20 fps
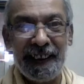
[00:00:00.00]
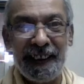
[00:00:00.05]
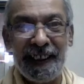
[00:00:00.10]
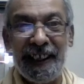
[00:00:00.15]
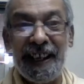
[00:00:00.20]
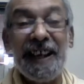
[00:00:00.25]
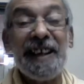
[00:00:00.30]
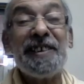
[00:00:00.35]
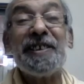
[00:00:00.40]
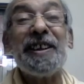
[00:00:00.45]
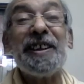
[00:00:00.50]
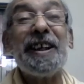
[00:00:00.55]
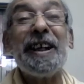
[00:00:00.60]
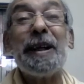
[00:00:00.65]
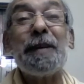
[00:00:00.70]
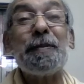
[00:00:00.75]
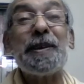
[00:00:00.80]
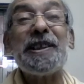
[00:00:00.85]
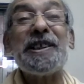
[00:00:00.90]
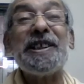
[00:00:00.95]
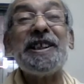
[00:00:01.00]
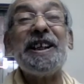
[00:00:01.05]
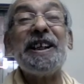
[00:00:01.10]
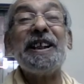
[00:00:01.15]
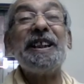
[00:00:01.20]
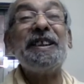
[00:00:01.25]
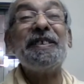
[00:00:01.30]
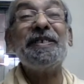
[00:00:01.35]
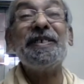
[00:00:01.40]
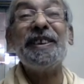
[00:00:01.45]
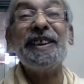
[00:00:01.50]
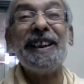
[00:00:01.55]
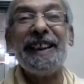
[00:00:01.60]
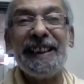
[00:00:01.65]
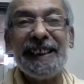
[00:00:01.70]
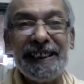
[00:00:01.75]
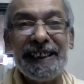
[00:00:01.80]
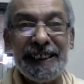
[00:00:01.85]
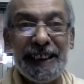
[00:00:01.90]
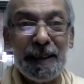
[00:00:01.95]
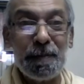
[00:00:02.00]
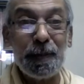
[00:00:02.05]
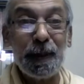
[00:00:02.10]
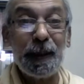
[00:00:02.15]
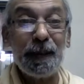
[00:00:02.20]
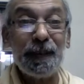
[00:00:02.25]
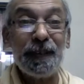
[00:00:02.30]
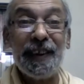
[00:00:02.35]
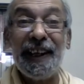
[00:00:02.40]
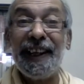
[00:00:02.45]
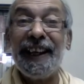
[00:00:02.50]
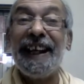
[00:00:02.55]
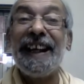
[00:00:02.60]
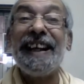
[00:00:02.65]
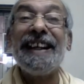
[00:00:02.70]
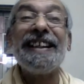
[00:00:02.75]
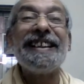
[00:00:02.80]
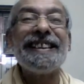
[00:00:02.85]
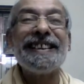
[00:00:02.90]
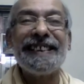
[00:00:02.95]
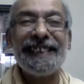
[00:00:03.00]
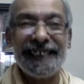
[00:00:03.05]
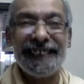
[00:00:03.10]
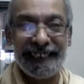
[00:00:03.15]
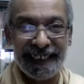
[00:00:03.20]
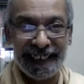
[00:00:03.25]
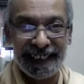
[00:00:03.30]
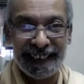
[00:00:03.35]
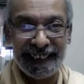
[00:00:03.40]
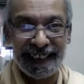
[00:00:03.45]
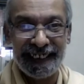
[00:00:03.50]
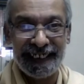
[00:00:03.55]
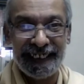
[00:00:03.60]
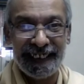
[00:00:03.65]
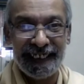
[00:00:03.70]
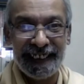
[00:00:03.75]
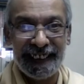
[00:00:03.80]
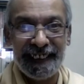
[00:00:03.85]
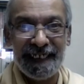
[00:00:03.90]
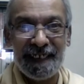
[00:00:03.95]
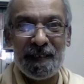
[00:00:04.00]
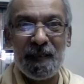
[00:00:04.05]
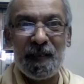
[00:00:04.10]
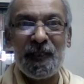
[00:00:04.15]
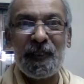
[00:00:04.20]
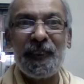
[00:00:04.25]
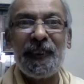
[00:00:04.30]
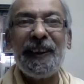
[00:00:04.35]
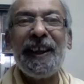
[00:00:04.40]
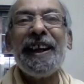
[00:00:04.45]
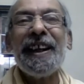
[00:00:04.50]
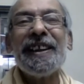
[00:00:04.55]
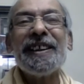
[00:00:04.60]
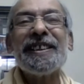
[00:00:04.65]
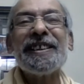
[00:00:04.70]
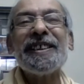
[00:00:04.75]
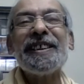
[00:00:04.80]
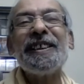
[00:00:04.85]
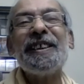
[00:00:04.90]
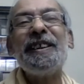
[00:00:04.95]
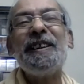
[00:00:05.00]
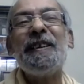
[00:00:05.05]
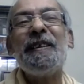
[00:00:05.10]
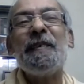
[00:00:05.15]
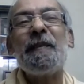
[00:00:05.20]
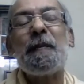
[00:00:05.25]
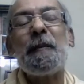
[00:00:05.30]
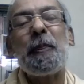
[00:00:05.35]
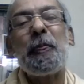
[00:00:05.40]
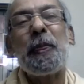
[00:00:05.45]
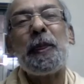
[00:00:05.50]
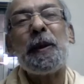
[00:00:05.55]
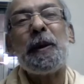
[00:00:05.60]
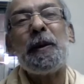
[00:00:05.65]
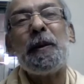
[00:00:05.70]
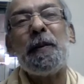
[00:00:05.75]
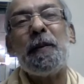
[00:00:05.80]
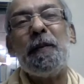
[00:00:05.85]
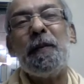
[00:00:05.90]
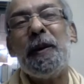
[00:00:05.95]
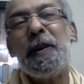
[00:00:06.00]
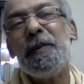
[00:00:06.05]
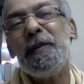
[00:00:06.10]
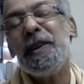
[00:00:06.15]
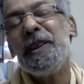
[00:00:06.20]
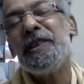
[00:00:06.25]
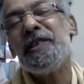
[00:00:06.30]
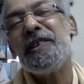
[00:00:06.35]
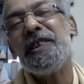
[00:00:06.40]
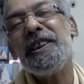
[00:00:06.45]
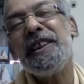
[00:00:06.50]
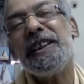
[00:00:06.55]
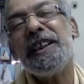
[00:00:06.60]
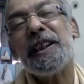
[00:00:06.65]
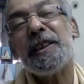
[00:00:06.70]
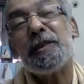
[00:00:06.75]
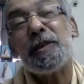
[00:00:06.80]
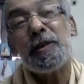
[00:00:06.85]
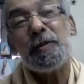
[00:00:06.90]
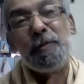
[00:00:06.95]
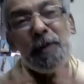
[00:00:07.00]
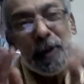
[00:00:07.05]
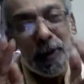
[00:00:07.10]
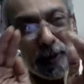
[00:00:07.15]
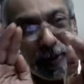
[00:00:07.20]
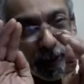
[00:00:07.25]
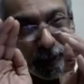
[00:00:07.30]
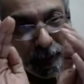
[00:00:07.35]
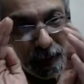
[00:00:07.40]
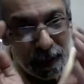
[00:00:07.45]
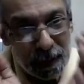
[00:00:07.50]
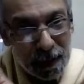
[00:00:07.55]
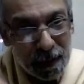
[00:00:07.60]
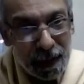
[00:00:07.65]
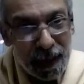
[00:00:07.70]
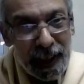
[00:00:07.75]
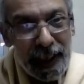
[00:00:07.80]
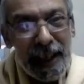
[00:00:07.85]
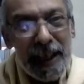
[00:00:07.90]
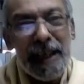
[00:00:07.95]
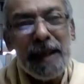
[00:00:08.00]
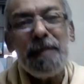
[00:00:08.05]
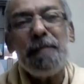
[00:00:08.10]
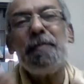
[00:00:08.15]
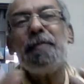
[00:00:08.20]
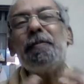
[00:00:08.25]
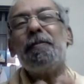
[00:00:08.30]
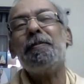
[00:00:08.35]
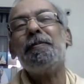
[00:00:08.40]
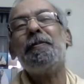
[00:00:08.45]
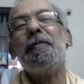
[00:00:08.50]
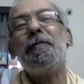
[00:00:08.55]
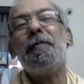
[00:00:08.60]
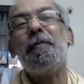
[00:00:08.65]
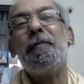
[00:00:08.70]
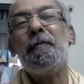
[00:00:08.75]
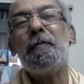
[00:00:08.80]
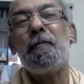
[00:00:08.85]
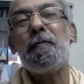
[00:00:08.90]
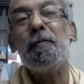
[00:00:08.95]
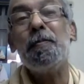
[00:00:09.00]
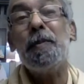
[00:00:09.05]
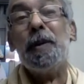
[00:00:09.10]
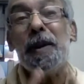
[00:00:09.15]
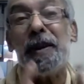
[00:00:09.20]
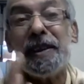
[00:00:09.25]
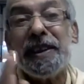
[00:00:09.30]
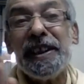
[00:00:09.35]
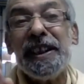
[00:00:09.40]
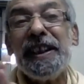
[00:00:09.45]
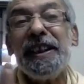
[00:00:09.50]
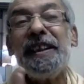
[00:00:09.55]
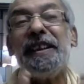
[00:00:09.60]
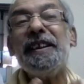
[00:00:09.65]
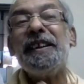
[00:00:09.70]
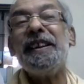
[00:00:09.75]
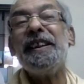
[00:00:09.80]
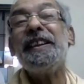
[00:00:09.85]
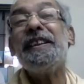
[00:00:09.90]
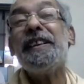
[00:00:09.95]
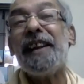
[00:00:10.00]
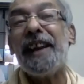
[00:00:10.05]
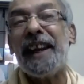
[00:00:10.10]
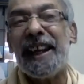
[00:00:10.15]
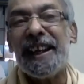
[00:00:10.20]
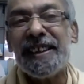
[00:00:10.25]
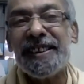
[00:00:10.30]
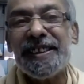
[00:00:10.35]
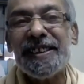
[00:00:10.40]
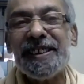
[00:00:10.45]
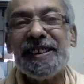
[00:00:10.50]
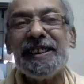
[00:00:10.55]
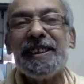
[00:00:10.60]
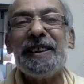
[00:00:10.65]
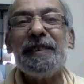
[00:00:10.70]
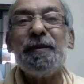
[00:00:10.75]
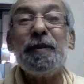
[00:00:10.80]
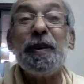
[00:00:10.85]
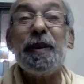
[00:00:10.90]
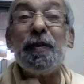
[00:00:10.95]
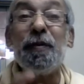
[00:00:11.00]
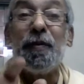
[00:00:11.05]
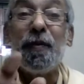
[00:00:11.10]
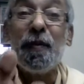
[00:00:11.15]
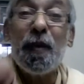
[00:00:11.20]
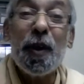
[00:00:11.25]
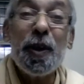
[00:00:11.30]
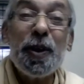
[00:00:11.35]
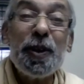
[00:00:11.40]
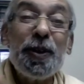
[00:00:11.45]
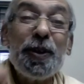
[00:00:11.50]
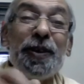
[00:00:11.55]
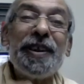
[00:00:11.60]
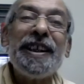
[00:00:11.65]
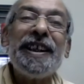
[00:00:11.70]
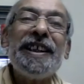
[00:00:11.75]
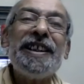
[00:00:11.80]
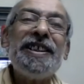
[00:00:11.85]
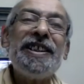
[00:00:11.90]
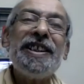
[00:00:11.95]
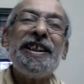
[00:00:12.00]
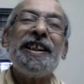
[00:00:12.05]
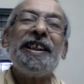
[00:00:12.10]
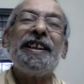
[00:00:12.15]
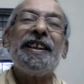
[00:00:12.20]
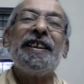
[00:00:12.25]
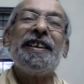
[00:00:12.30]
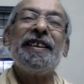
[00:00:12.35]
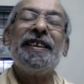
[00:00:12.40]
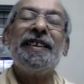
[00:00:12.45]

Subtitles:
And Sri Ramakrishna had given that example of the lantern, that when we see that beautiful flame burning in the lantern, we want to touch it.